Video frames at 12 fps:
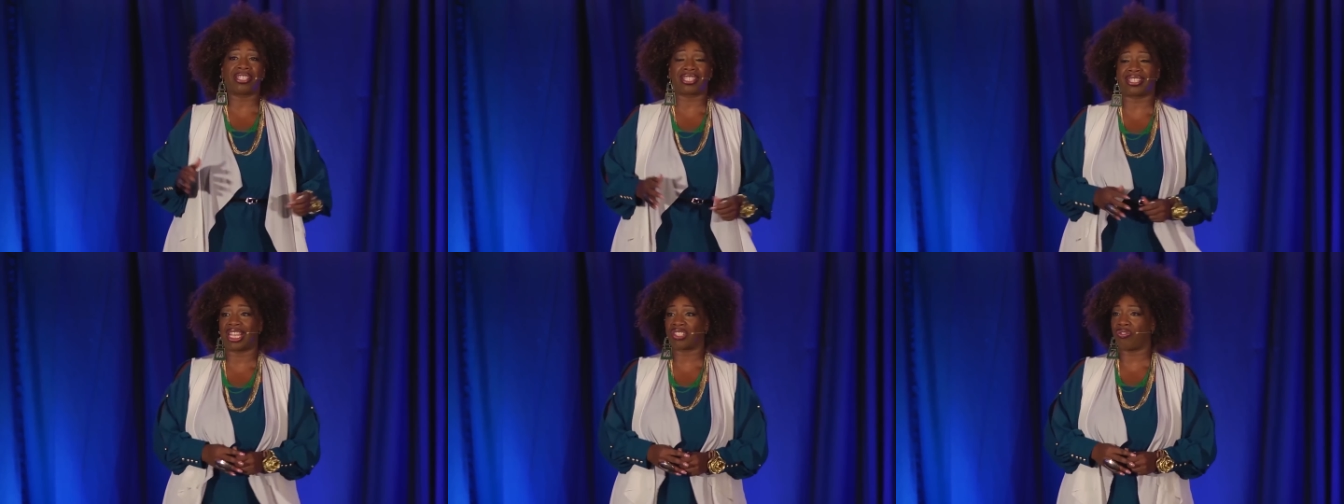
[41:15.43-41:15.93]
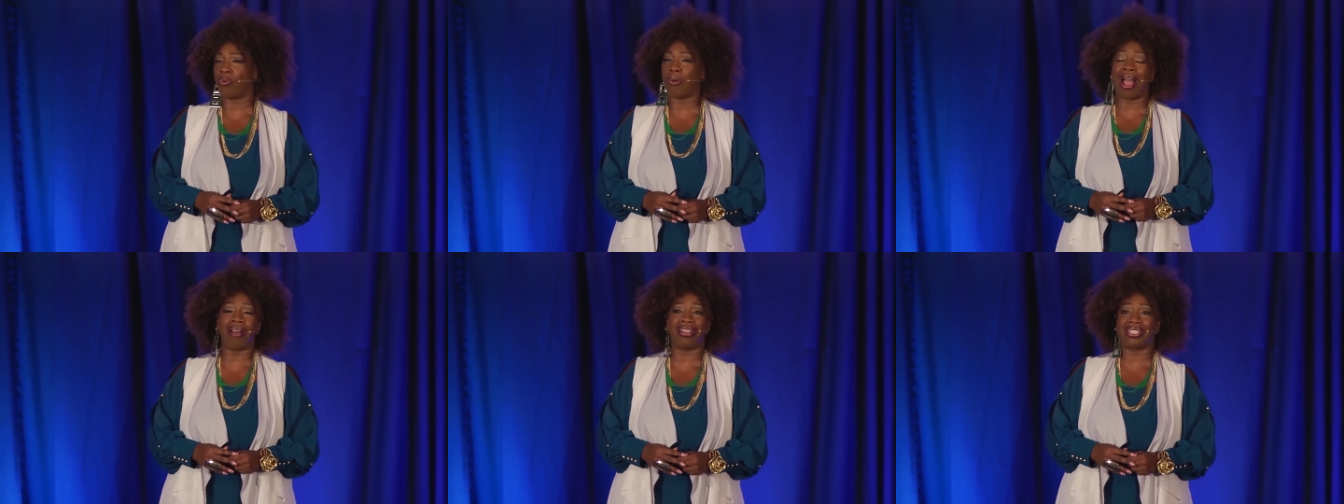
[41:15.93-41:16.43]
successful,
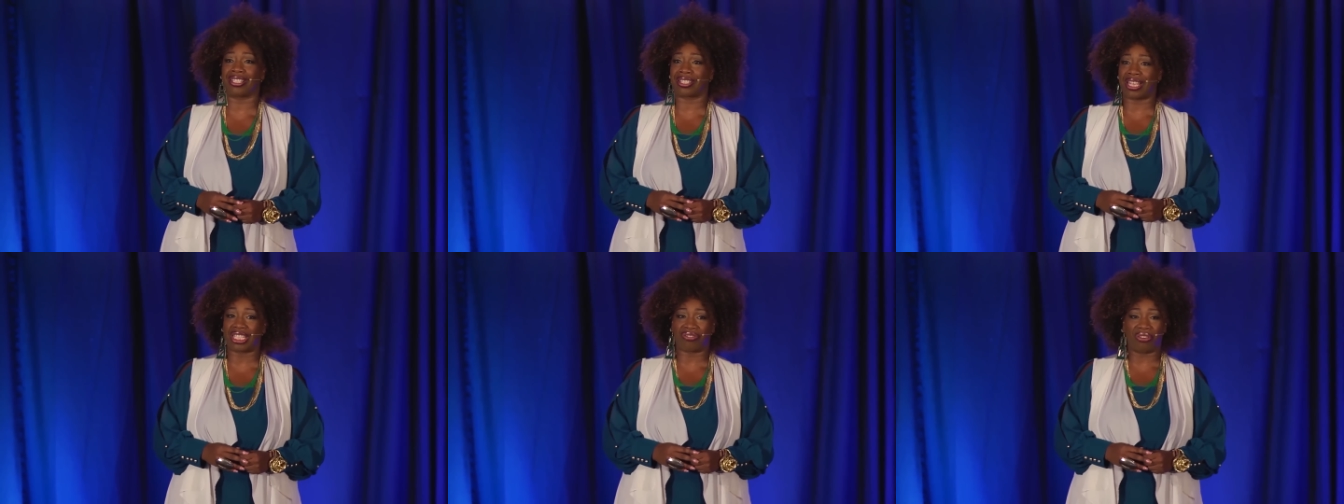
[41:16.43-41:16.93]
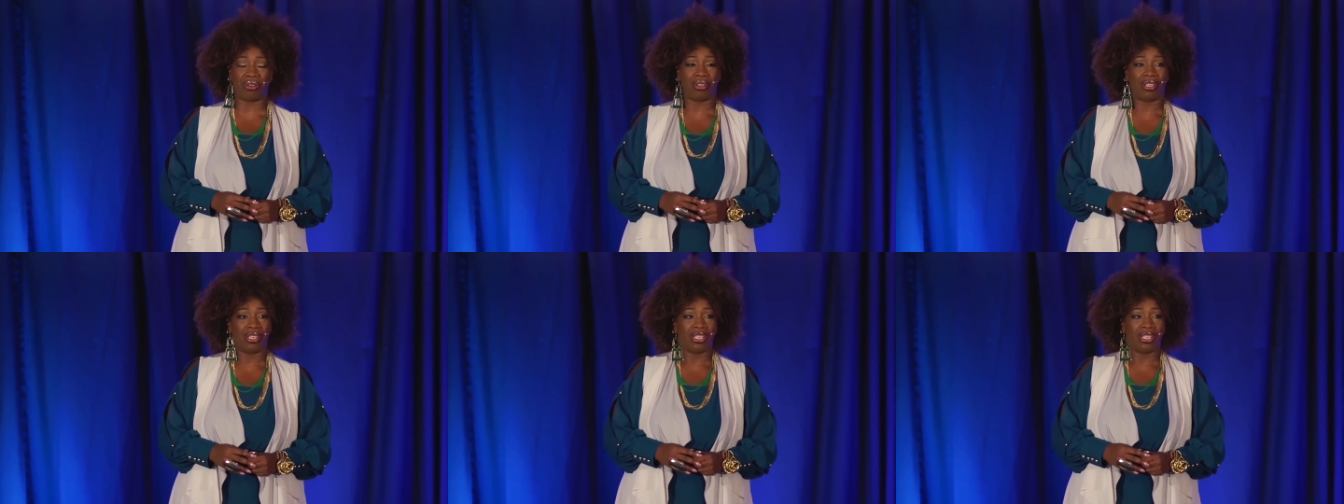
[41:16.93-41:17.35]
wildly successful.